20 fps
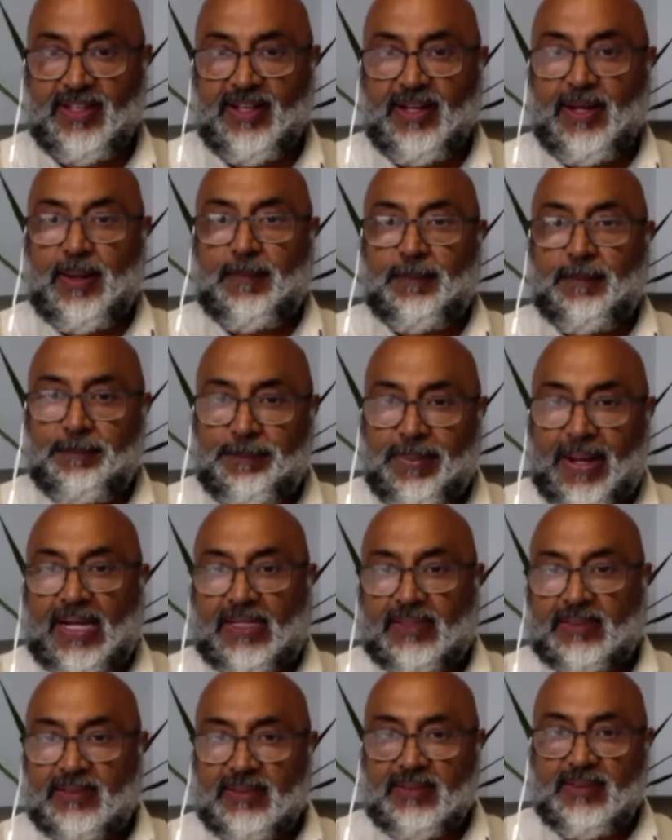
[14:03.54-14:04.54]

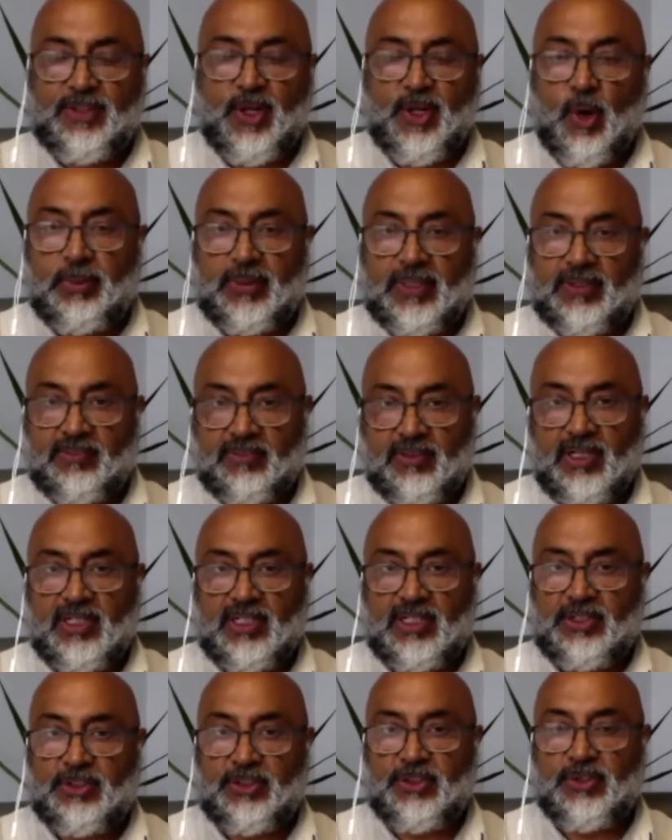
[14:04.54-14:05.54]
But nobody really
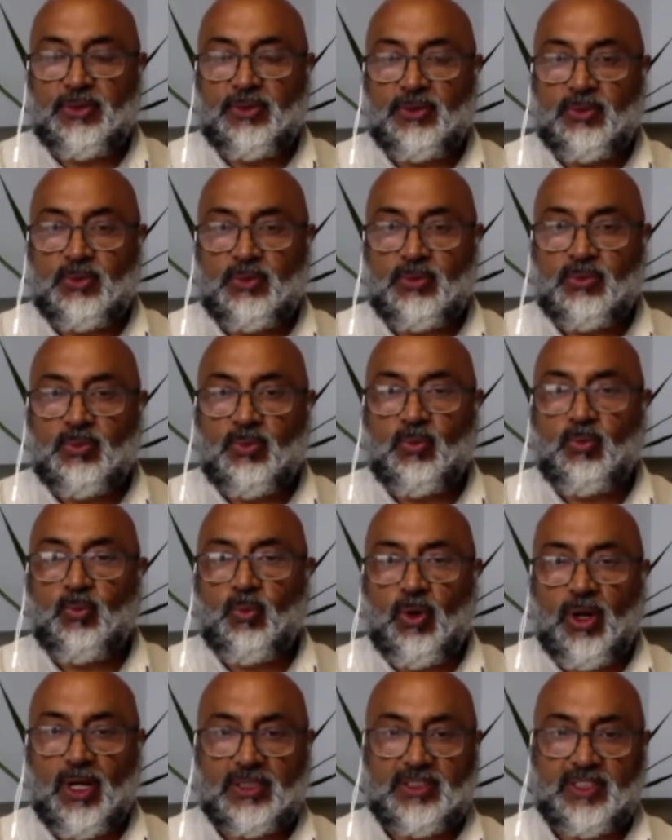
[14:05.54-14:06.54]
knew
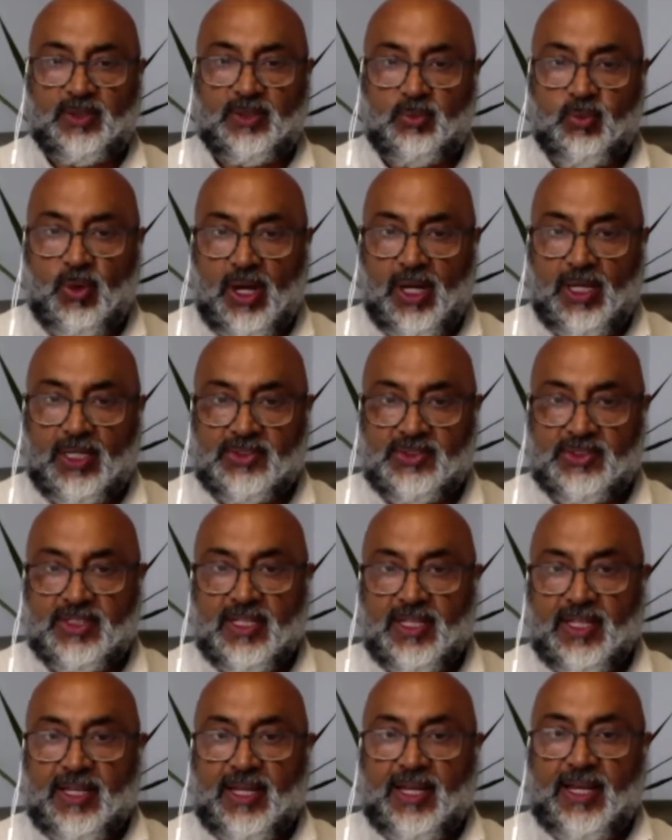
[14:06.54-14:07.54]
what it was.
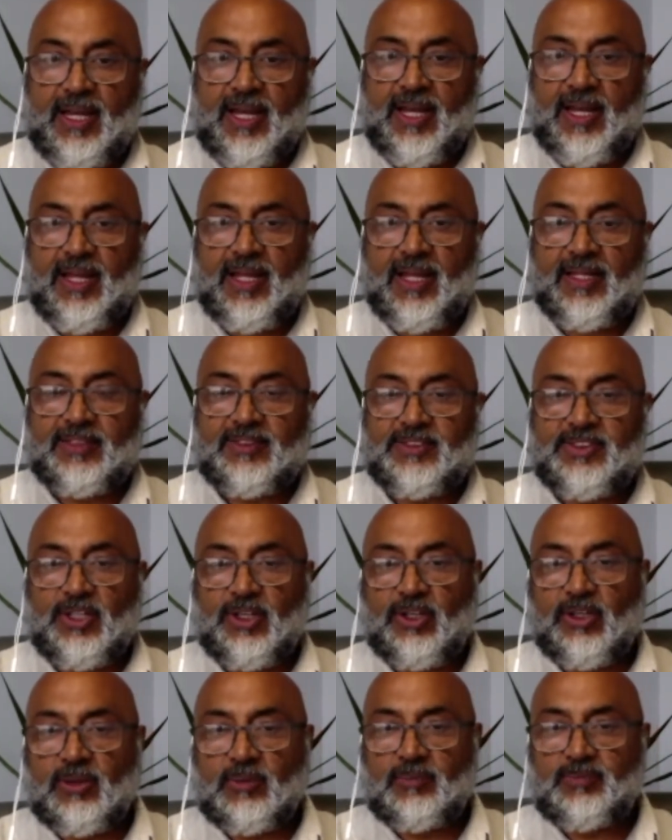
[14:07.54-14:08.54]
And
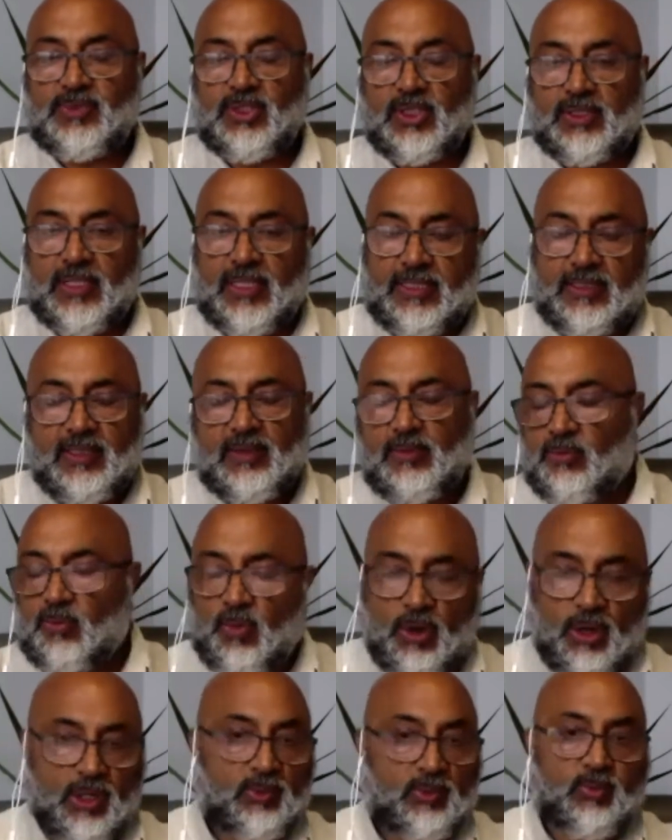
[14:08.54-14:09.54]
so
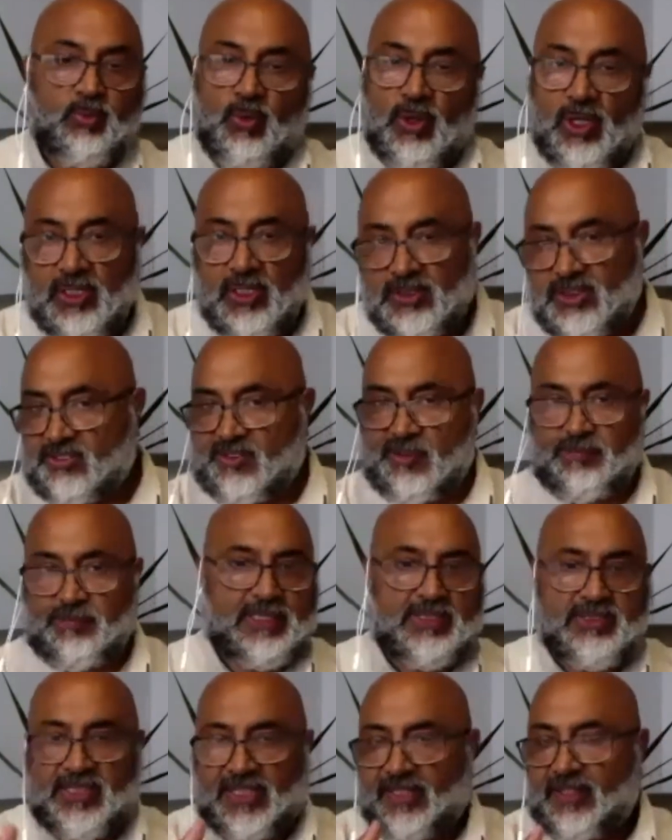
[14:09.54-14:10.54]
Kingdon-Ward was
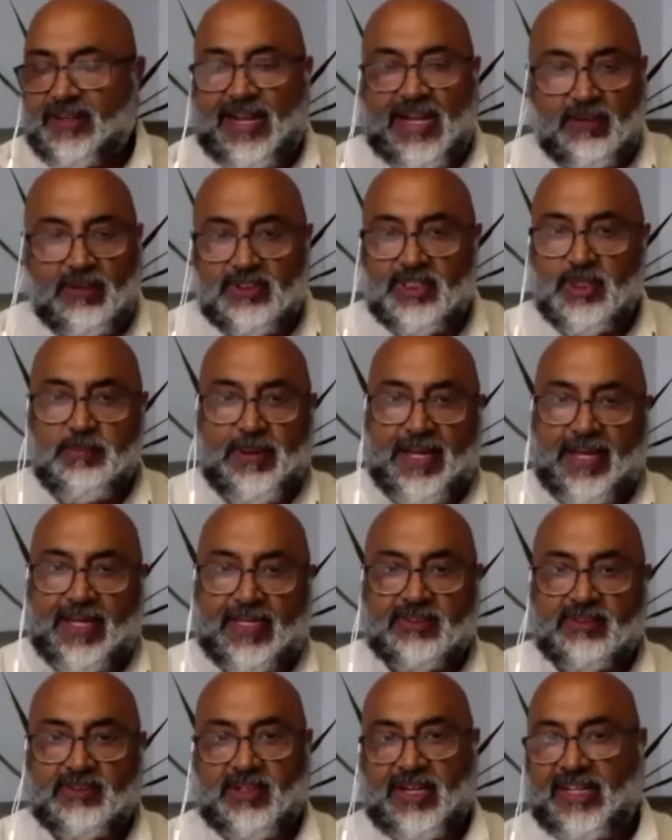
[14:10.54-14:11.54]
trapezing around
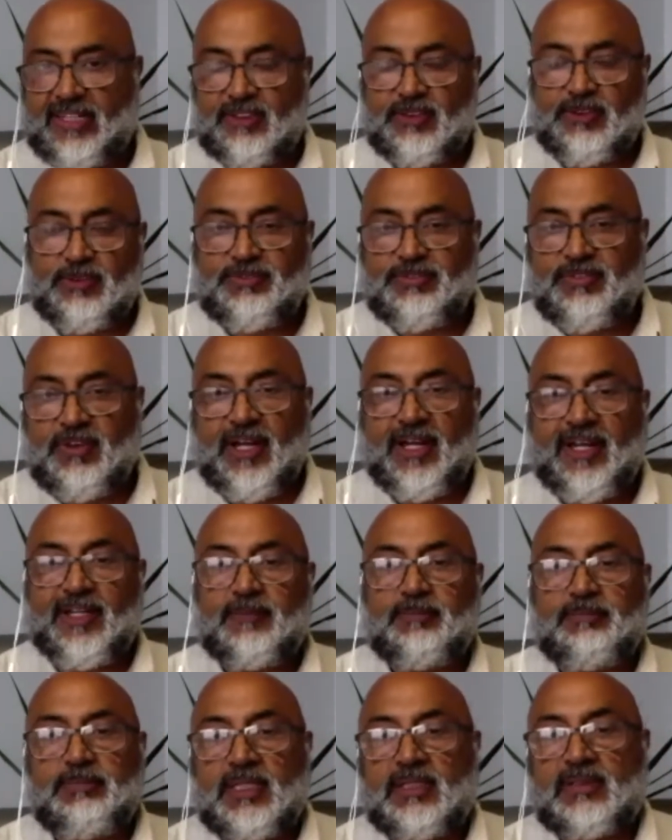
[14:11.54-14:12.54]
Tibet trying to
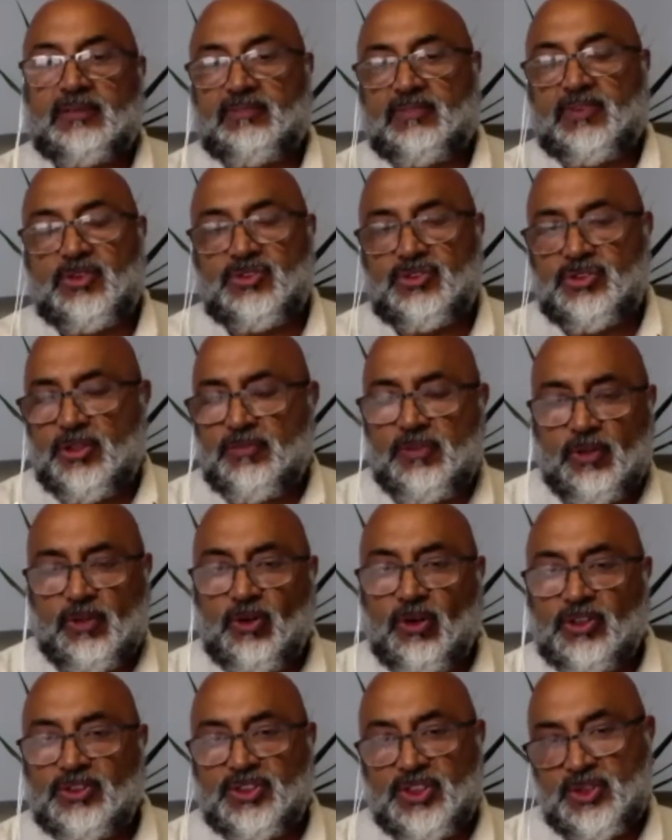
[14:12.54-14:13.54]
find, but those river
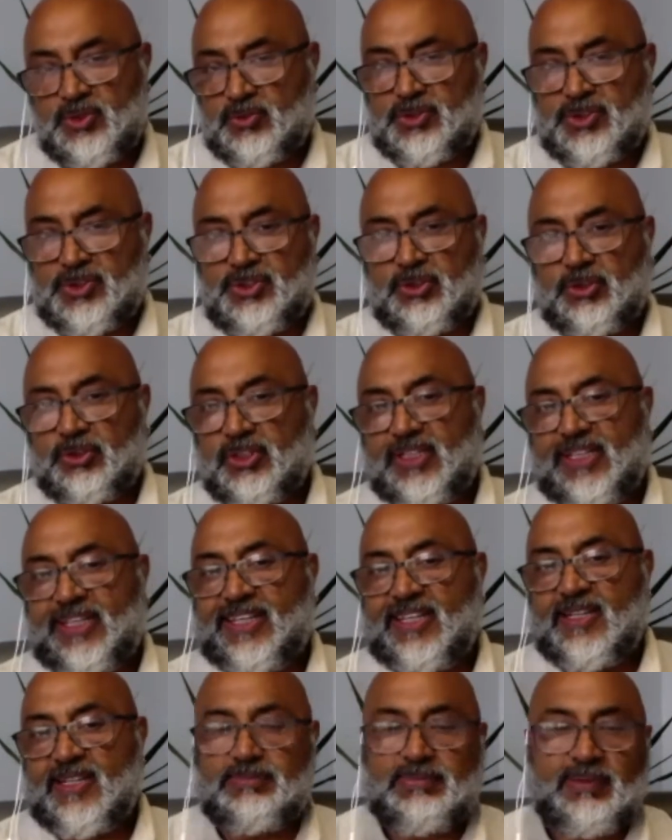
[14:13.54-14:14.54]
gorges were so
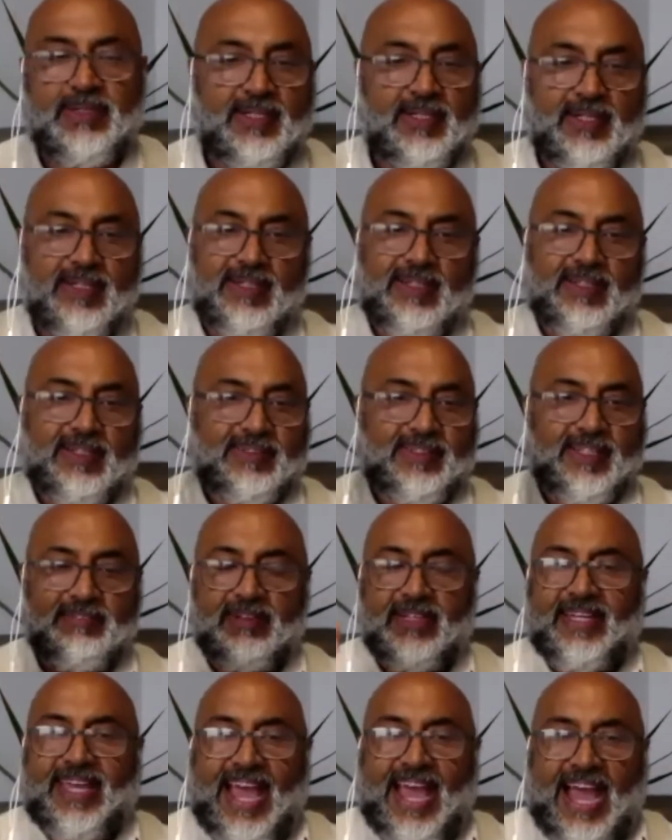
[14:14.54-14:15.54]
deep, they were
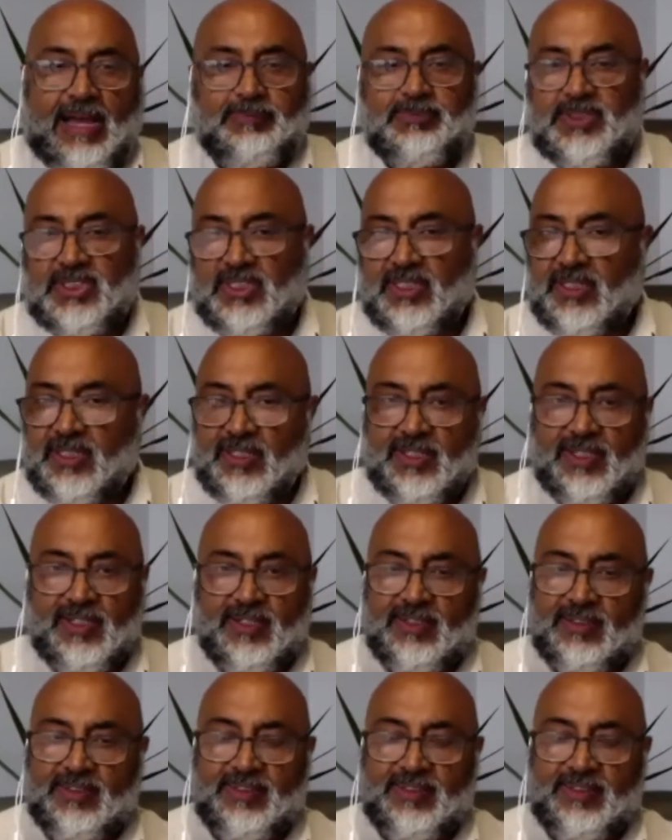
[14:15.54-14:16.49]
captured,